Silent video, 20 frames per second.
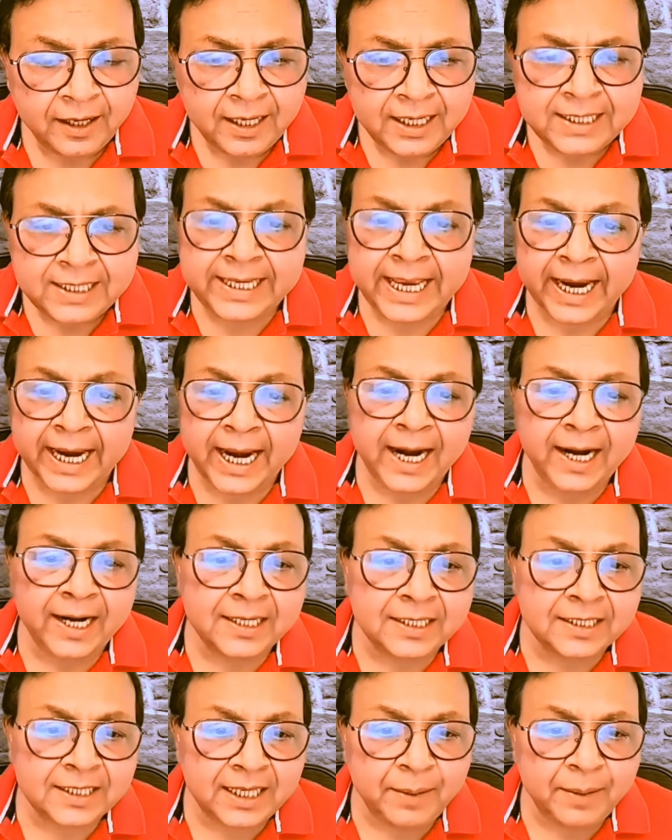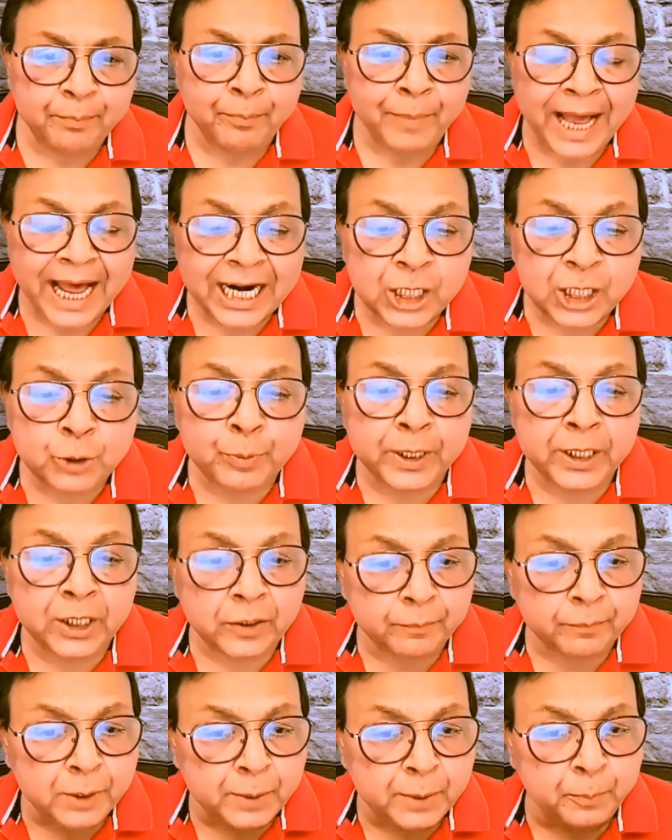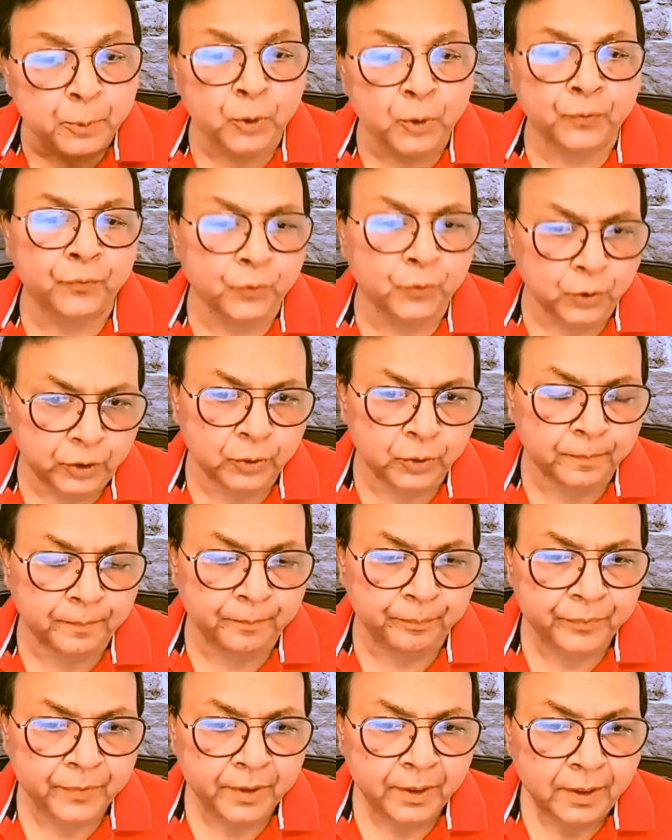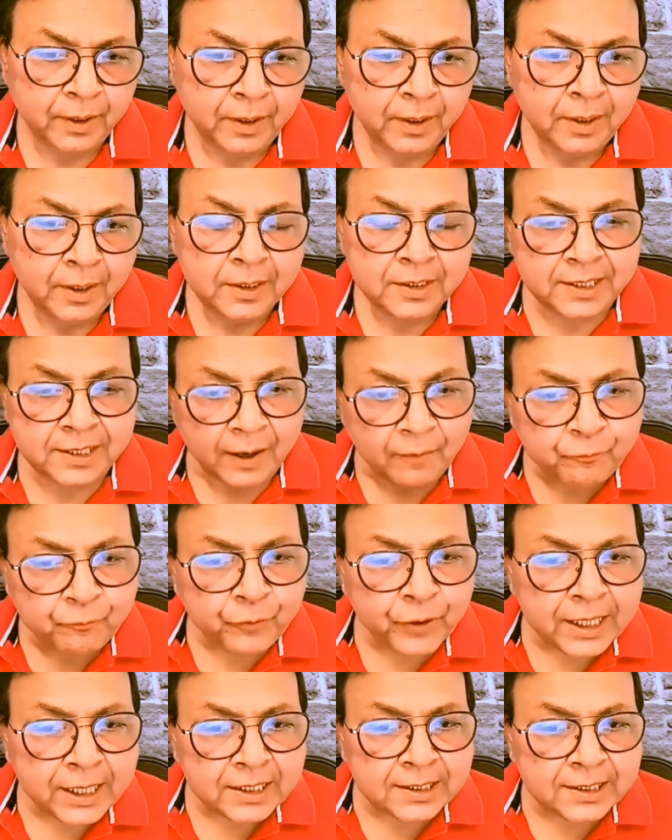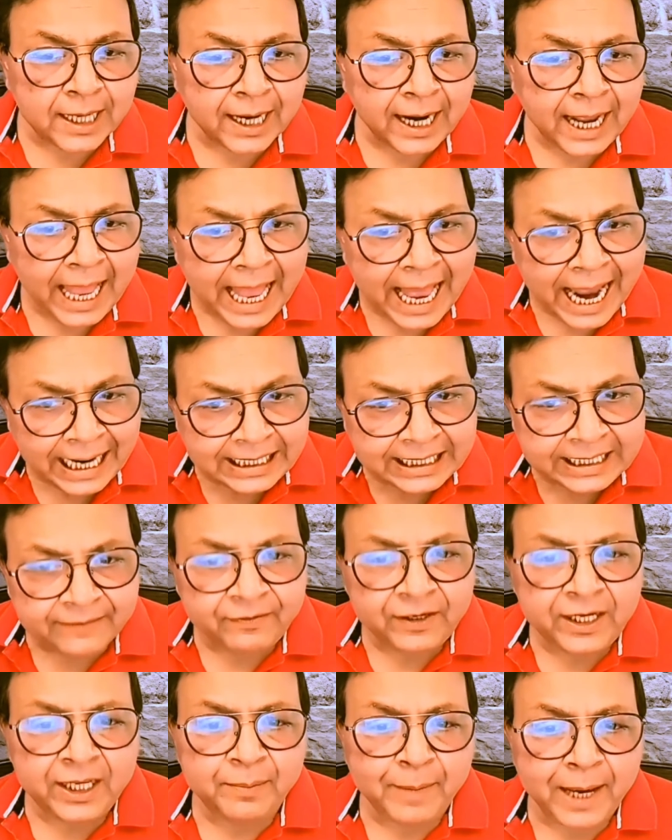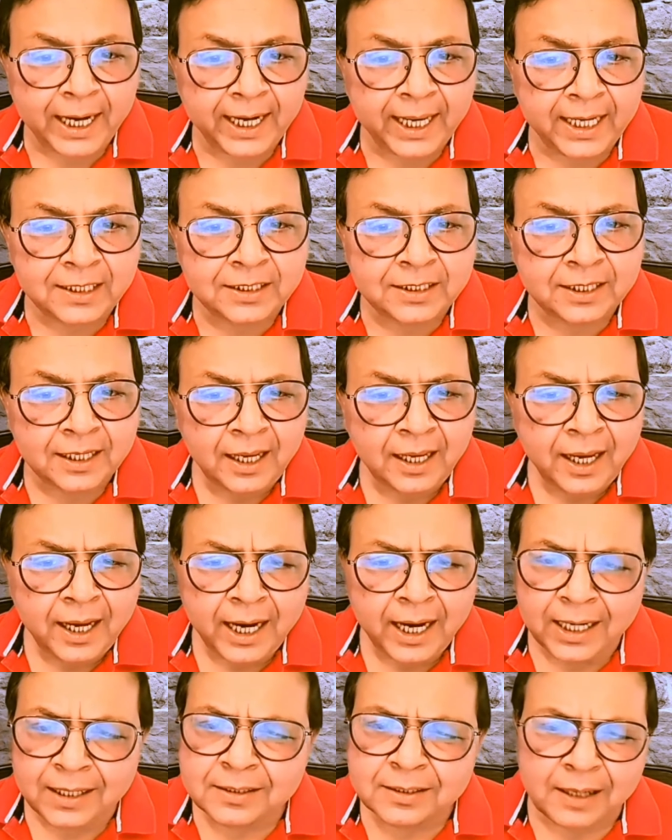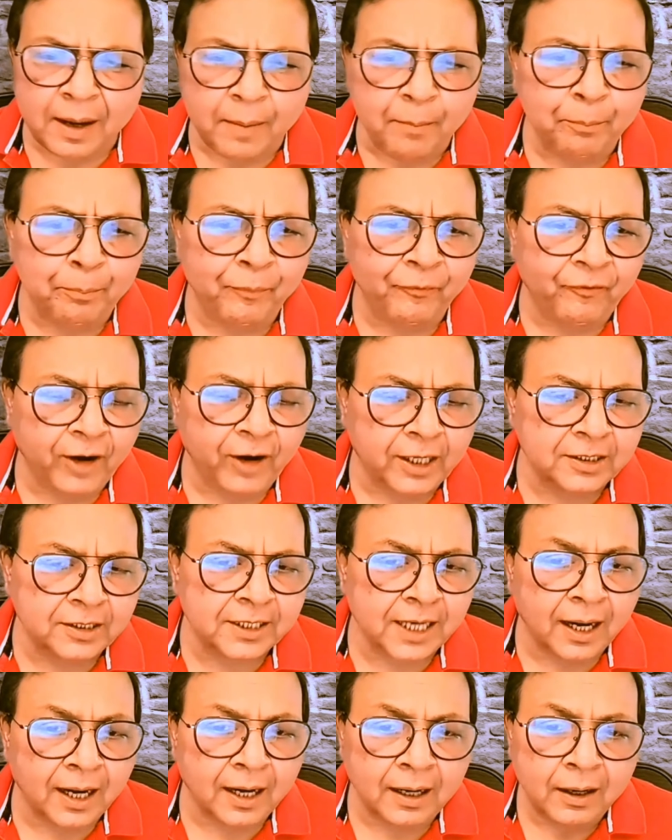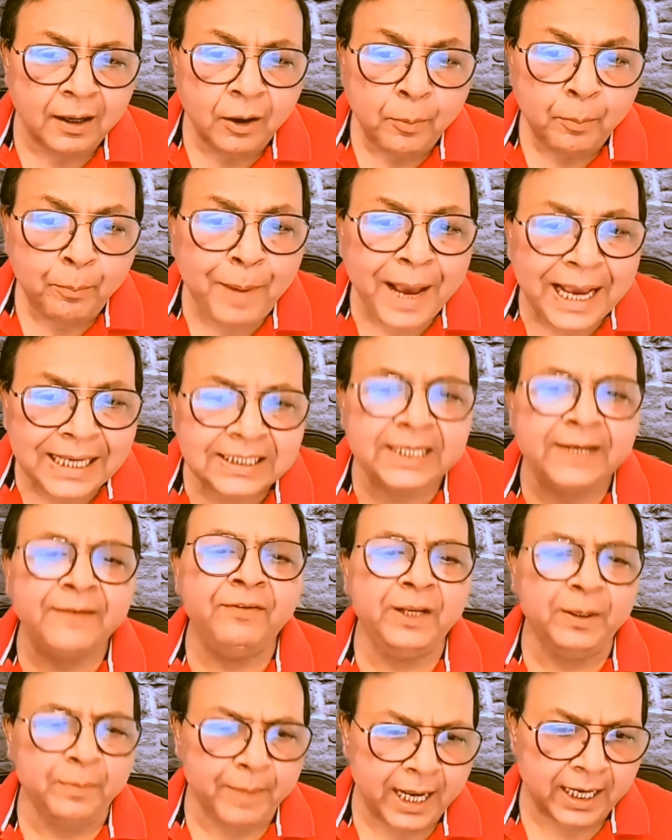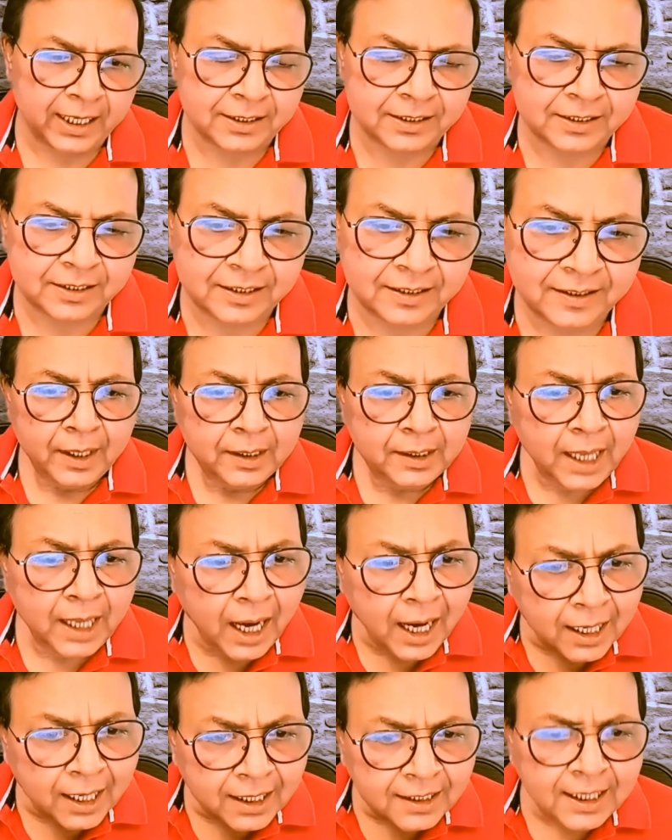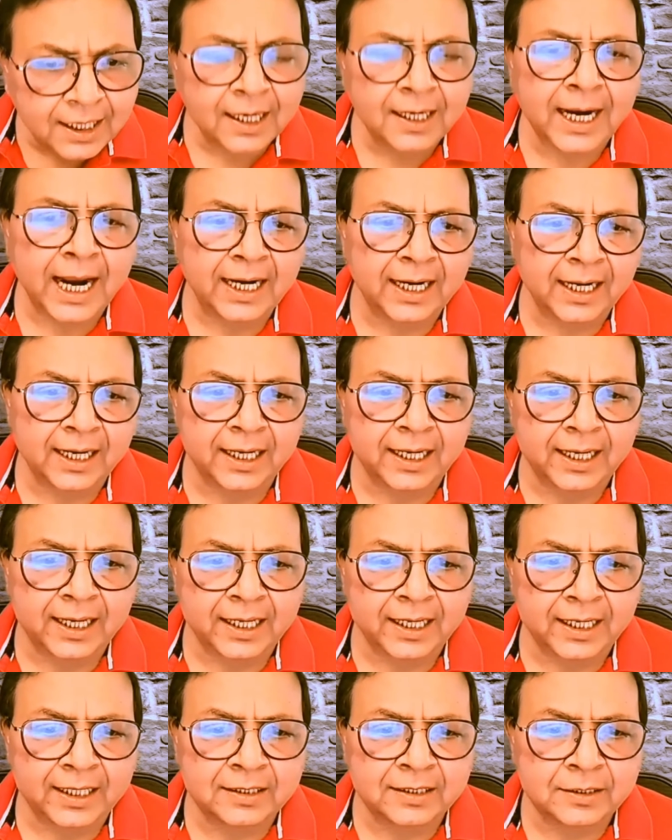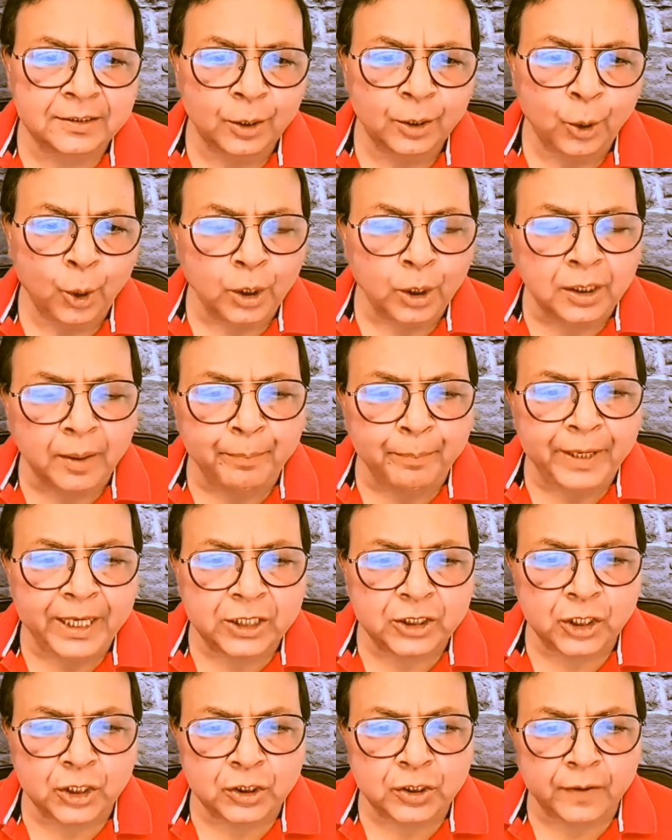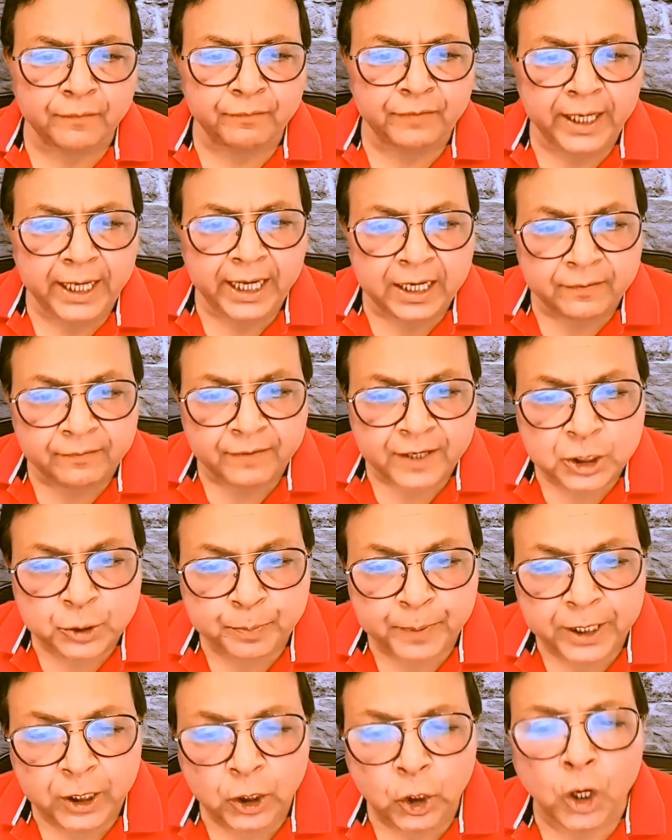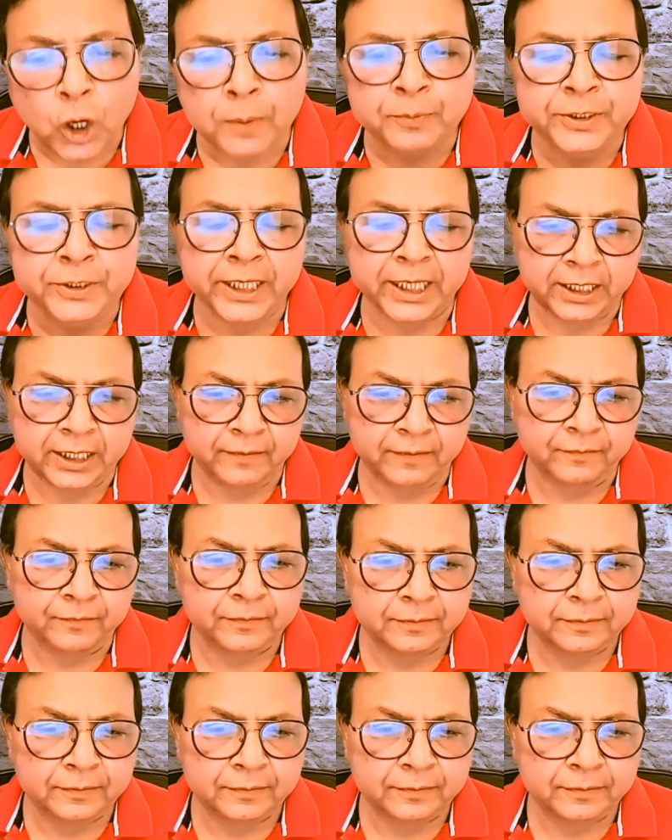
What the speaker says: Second is the management of the portfolio. Some funds are actively managed and some funds are passively managed. The another category is on the basis of the investment objective: